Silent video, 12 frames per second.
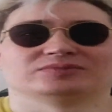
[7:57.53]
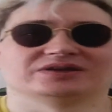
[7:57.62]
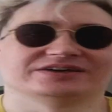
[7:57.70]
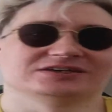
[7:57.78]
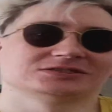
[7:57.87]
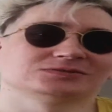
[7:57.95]

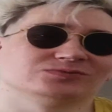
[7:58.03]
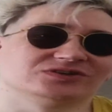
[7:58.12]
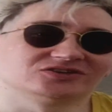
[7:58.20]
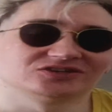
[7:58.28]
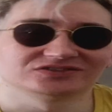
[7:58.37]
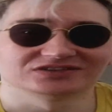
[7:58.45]
place
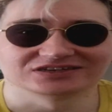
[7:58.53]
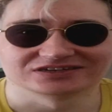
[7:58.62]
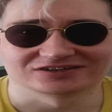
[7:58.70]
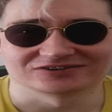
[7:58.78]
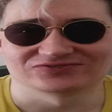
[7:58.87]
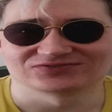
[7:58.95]
where they
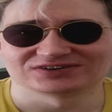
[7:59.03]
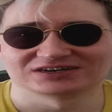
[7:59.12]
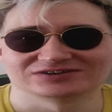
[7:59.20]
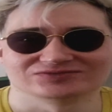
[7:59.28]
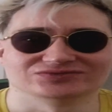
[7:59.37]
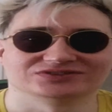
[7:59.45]
are
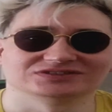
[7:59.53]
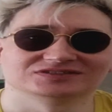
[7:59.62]
found